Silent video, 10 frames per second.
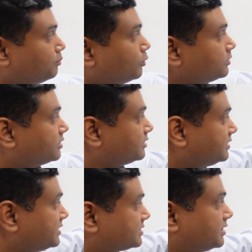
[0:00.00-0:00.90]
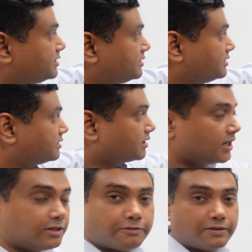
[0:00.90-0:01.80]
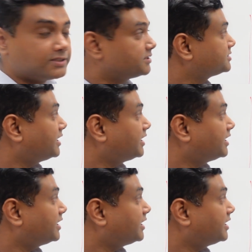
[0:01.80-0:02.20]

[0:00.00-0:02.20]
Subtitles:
both these kind of research.